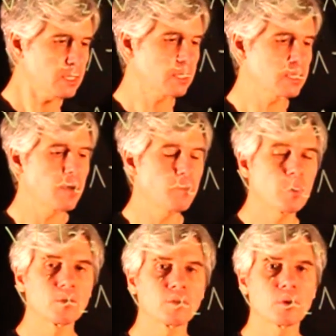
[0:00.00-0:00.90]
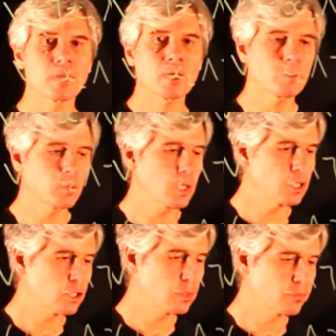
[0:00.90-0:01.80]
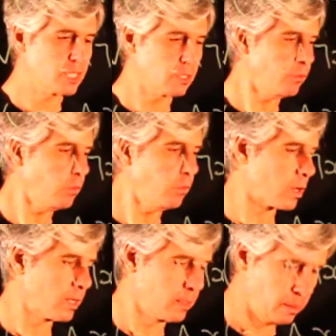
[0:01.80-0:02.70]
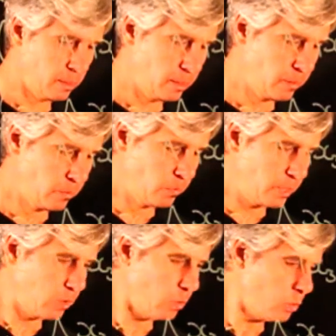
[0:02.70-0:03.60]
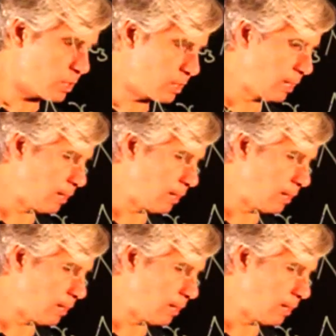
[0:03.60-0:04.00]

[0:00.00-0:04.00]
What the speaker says: example, for the computation of Z4, we used